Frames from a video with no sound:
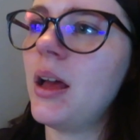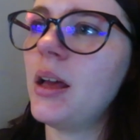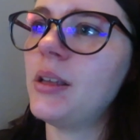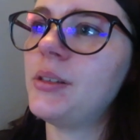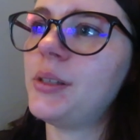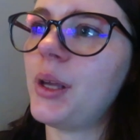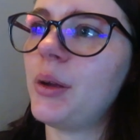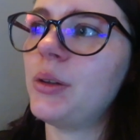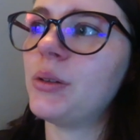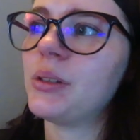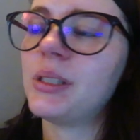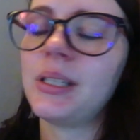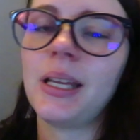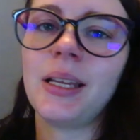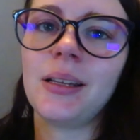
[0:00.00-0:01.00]
So you'll
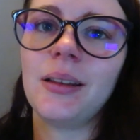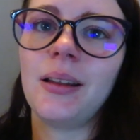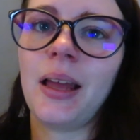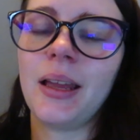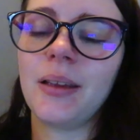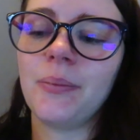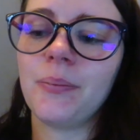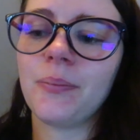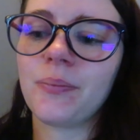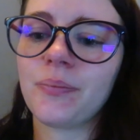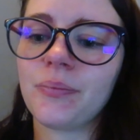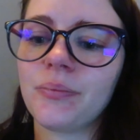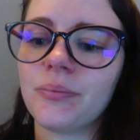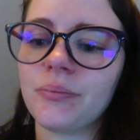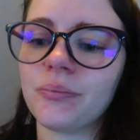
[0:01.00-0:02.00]
see, like,
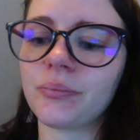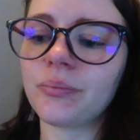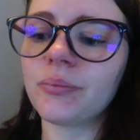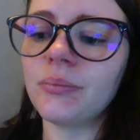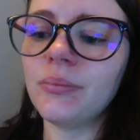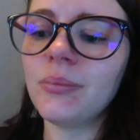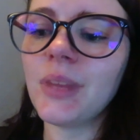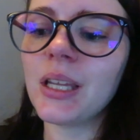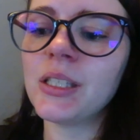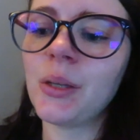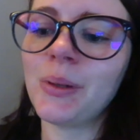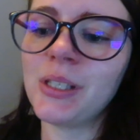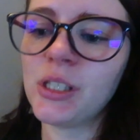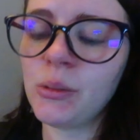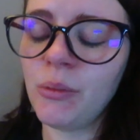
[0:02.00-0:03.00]
so
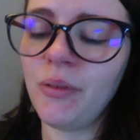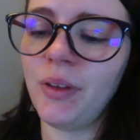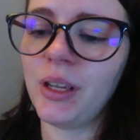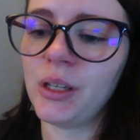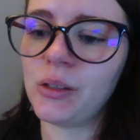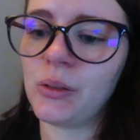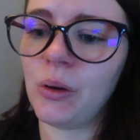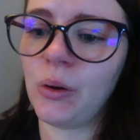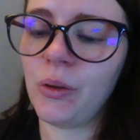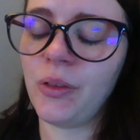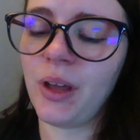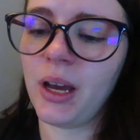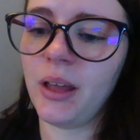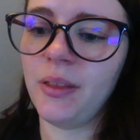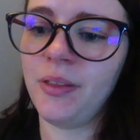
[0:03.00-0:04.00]
in some of it you saw
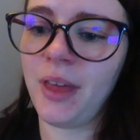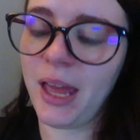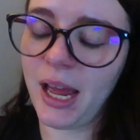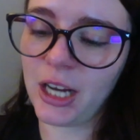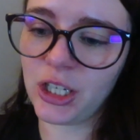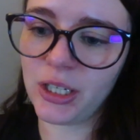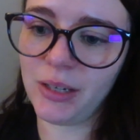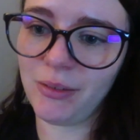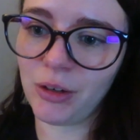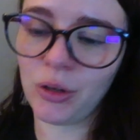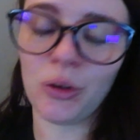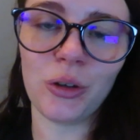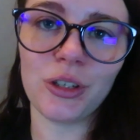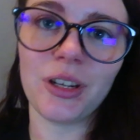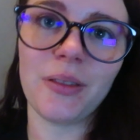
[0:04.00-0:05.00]
that they actually
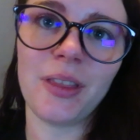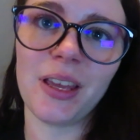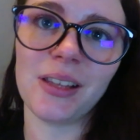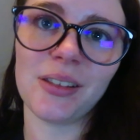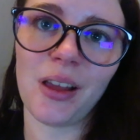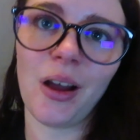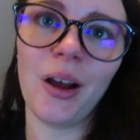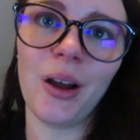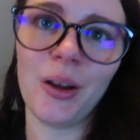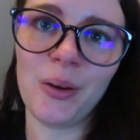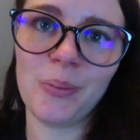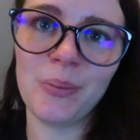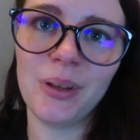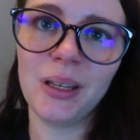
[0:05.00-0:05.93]
recorded things at home,